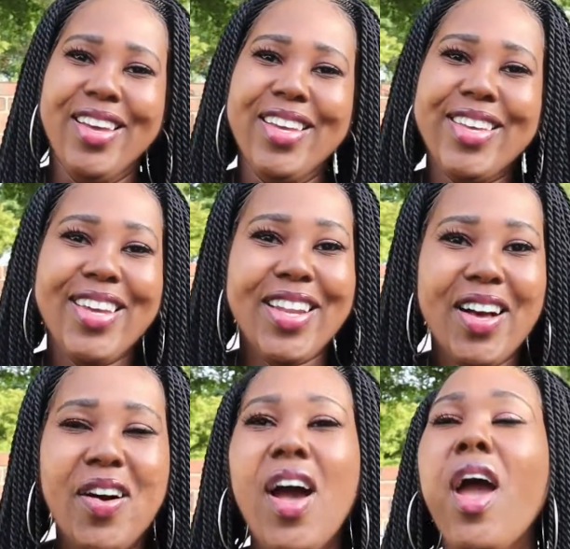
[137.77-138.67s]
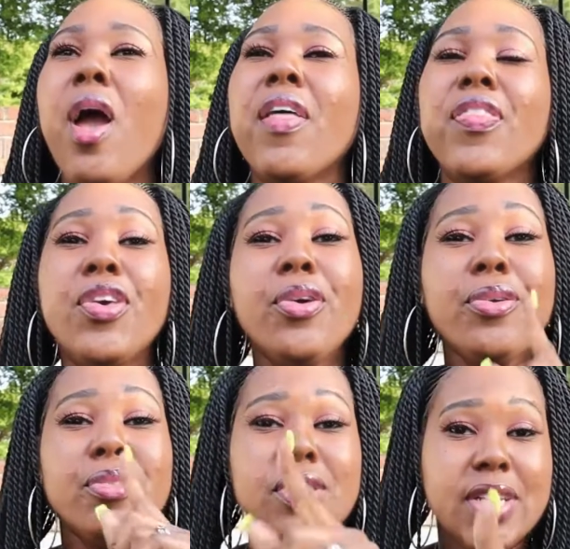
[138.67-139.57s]

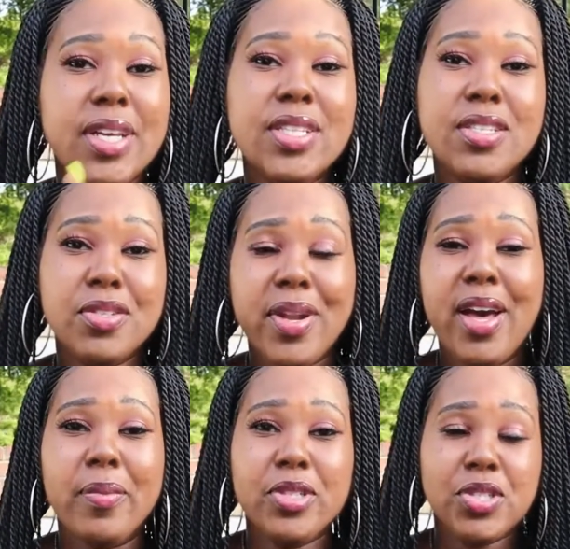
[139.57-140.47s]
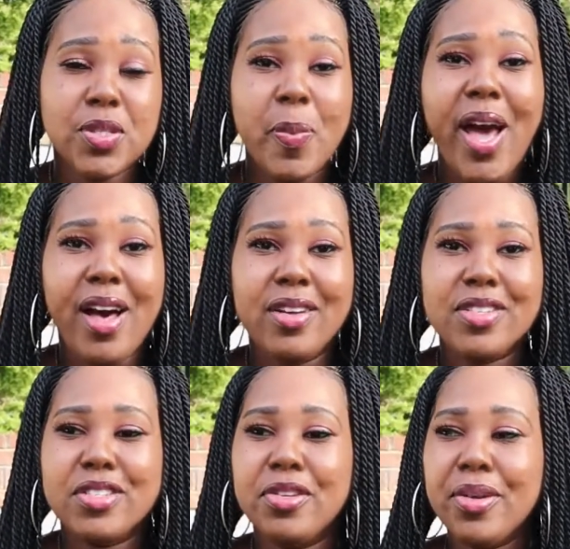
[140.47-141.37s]
You need to do that with your
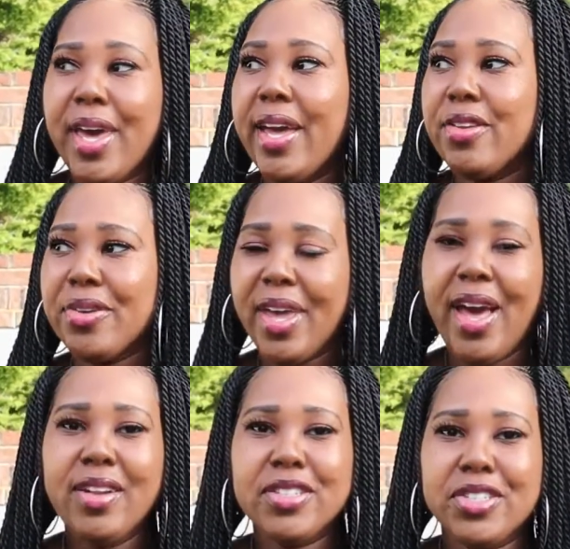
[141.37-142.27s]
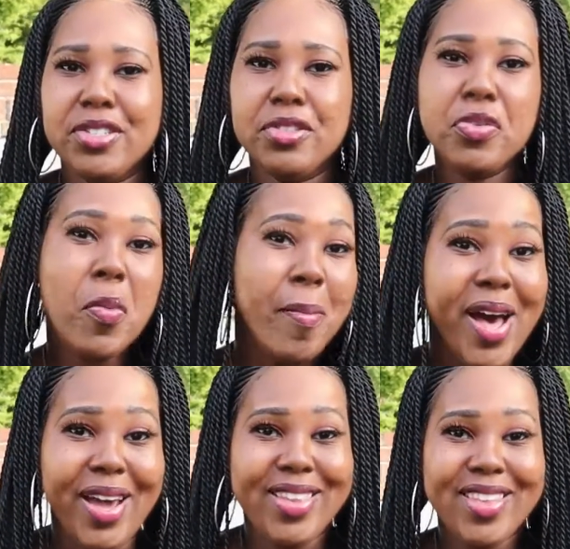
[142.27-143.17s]
spouse. Look at your calendar, the new
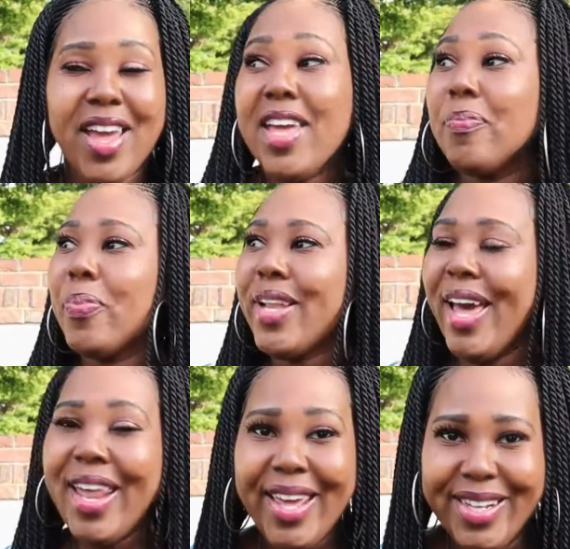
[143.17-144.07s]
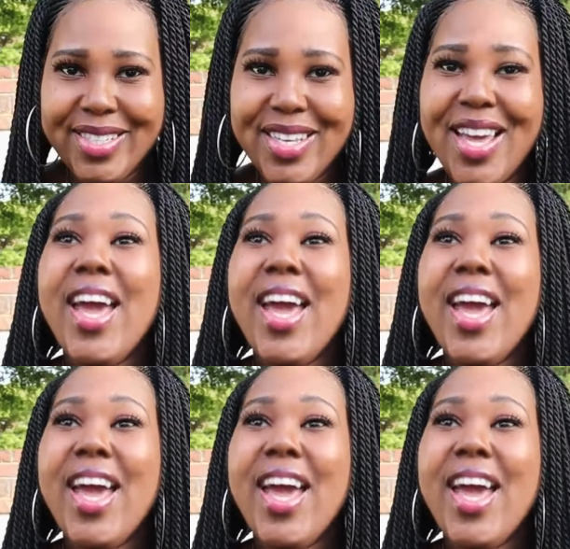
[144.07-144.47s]
month, and plan it.